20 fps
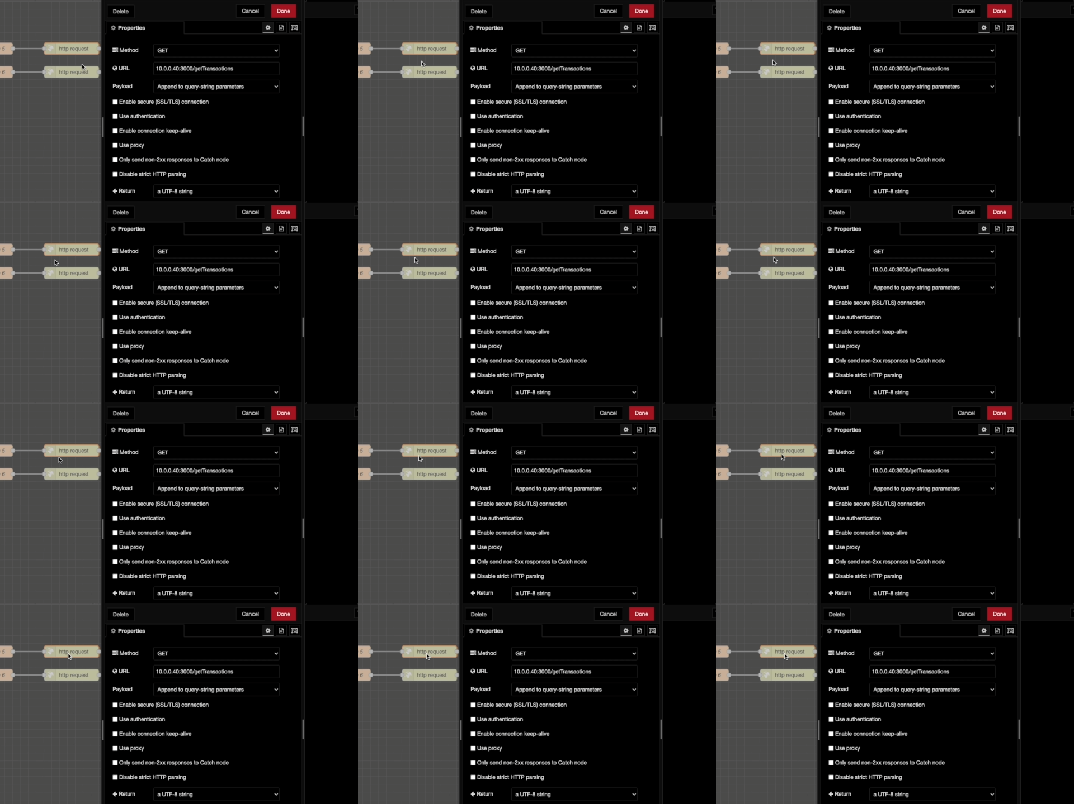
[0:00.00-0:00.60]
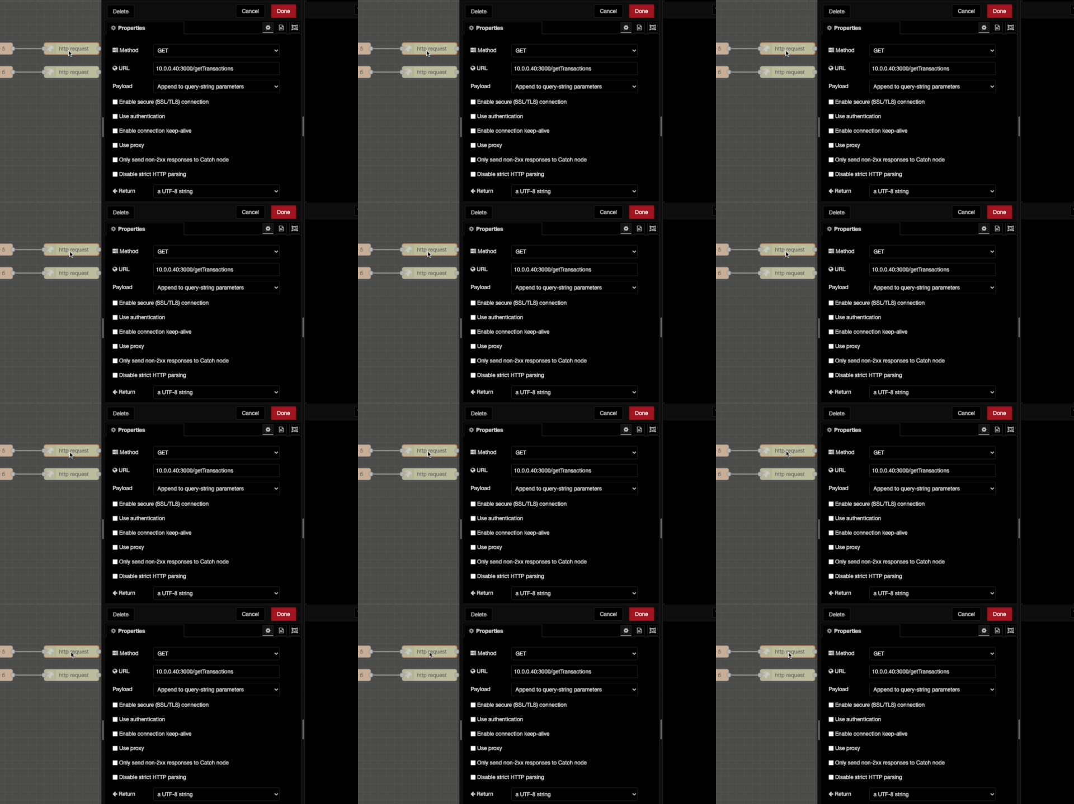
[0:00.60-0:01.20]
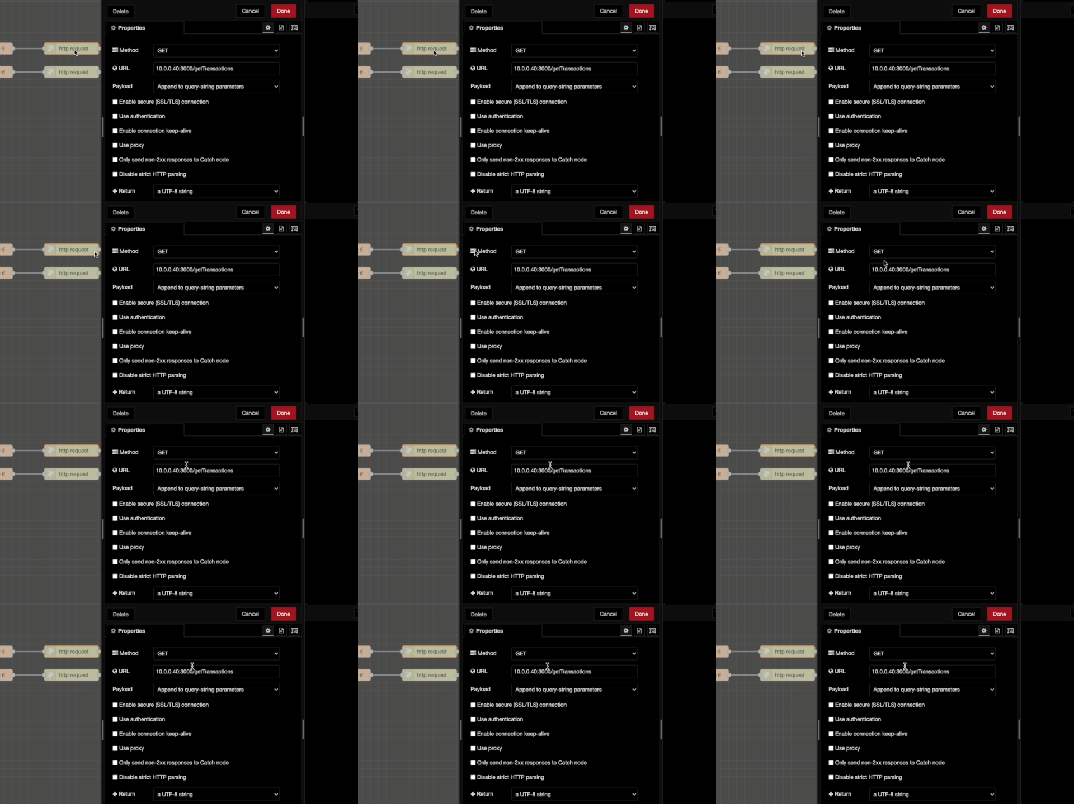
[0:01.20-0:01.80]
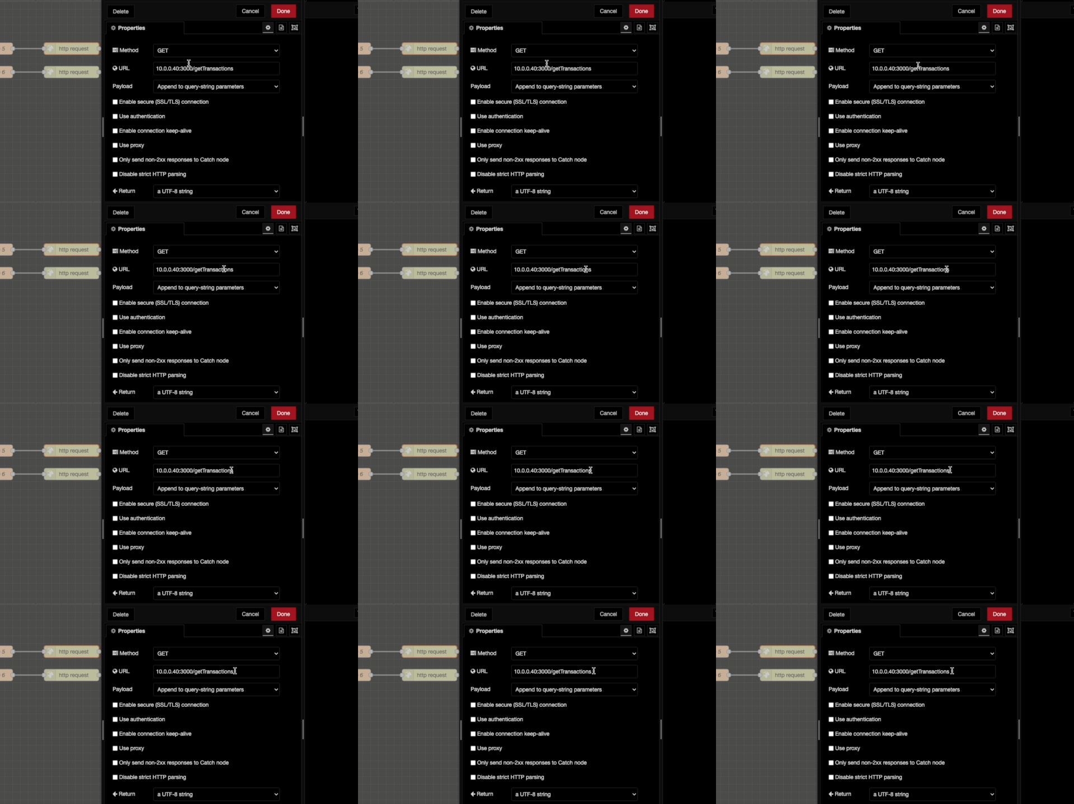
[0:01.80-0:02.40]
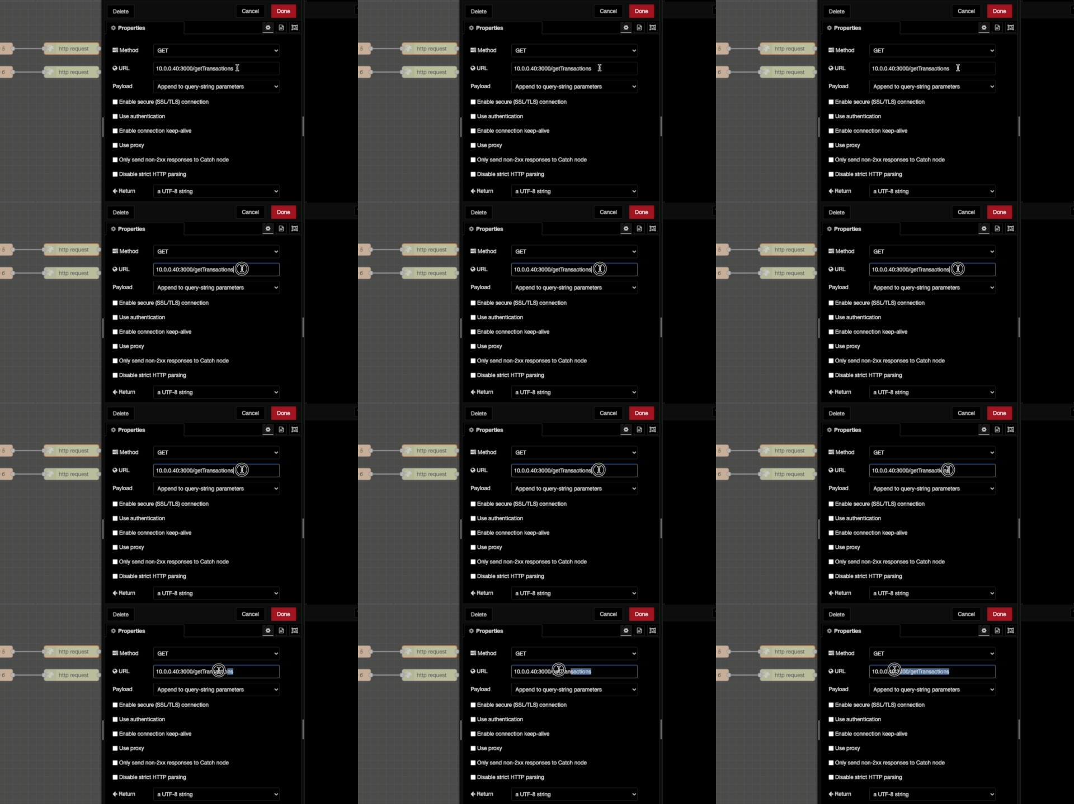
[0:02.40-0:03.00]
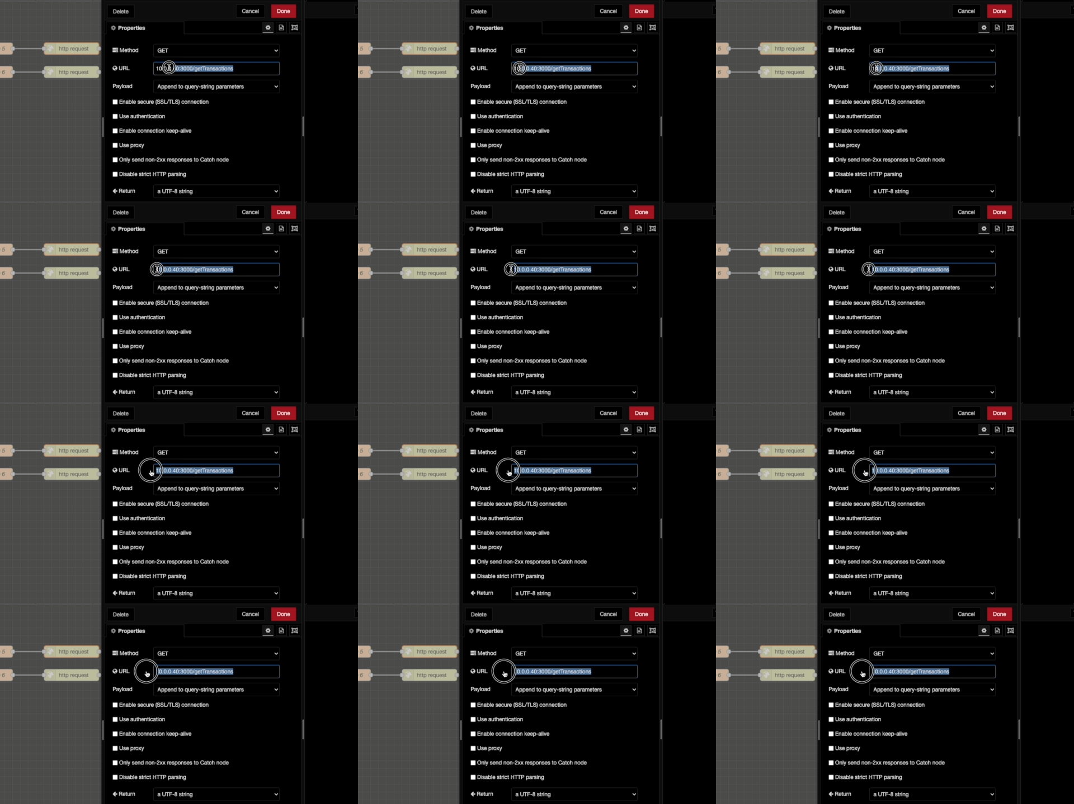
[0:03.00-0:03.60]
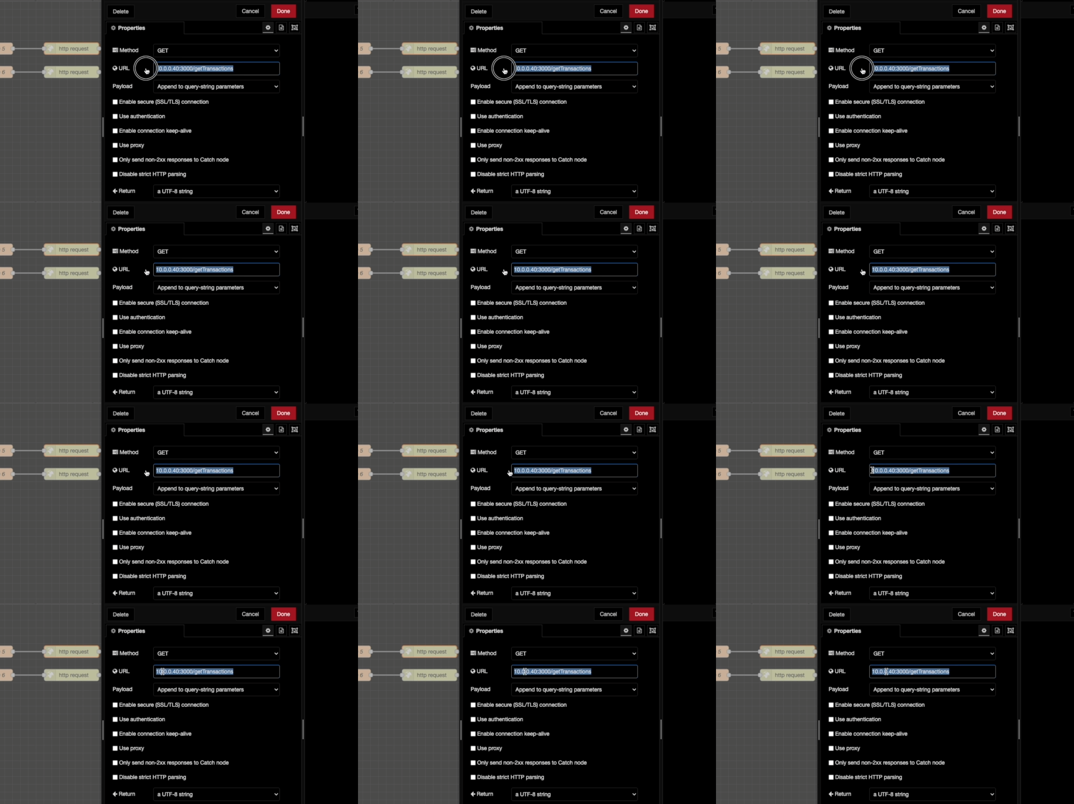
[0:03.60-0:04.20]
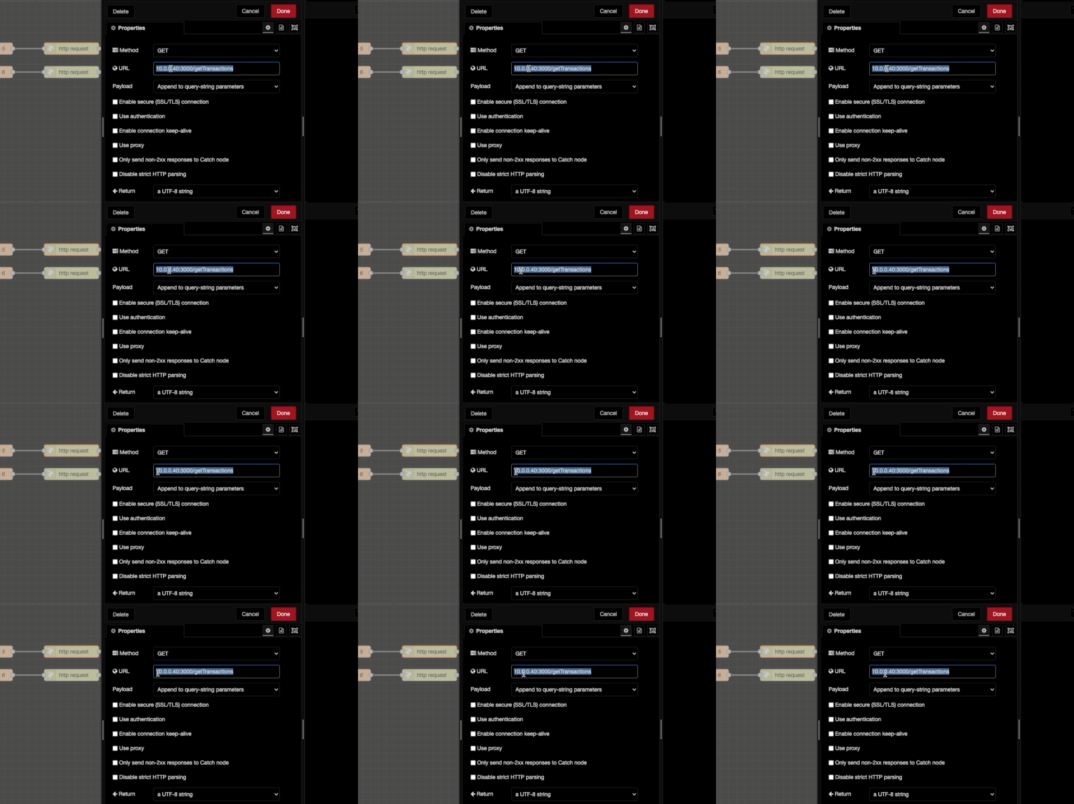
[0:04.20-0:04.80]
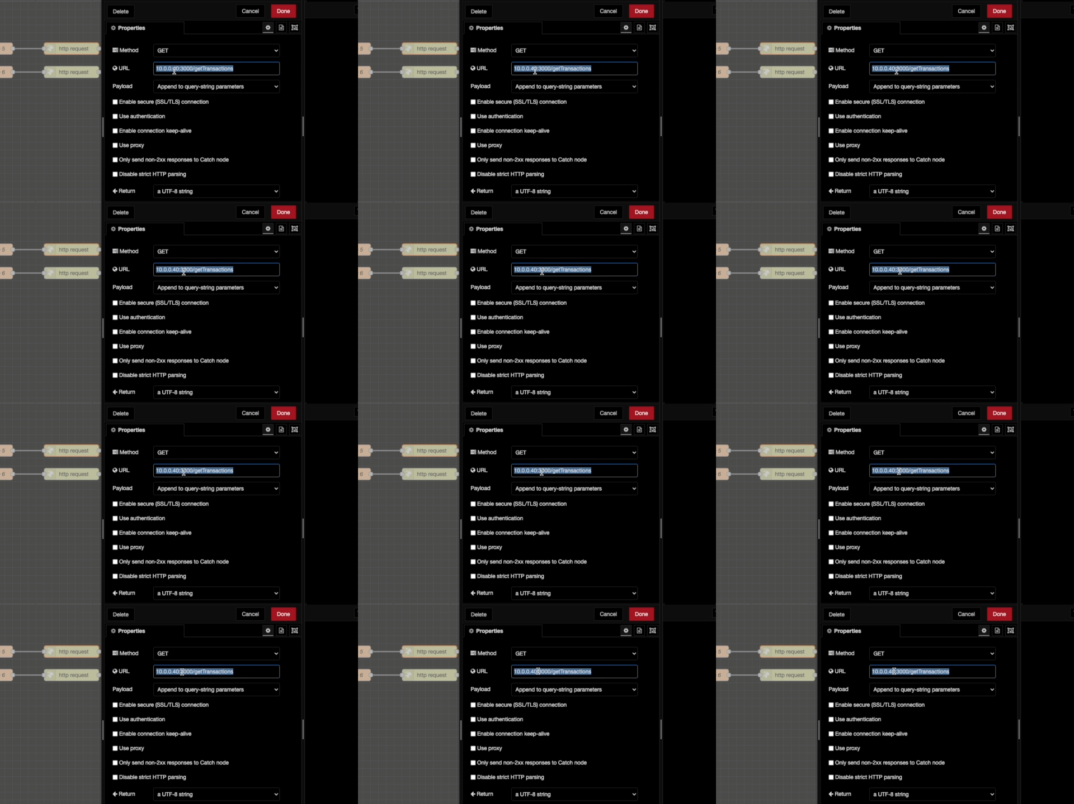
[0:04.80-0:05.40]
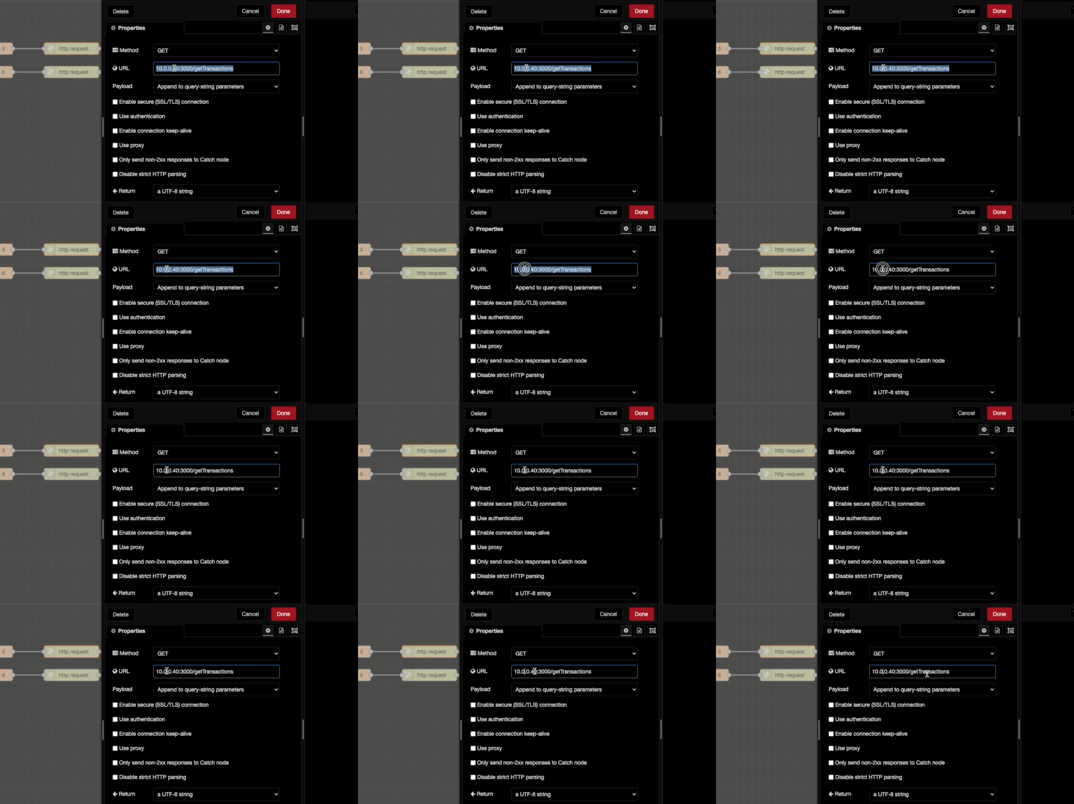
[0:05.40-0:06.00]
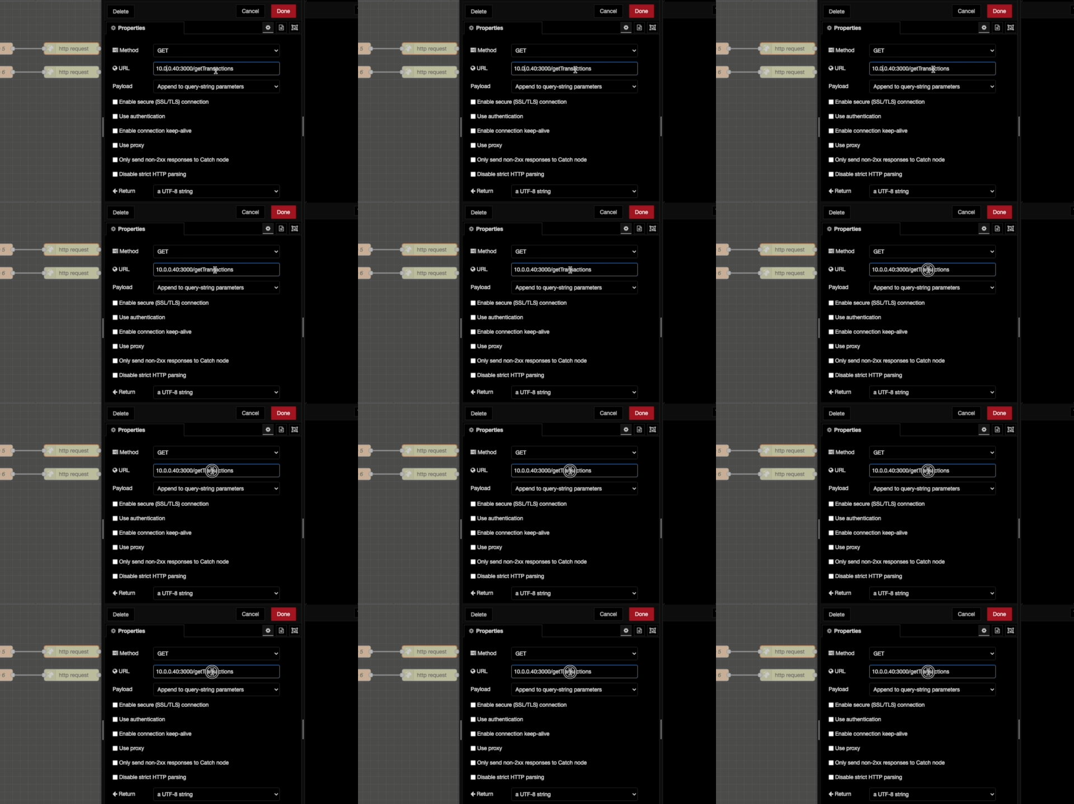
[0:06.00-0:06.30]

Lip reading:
[unreadable: no face in view]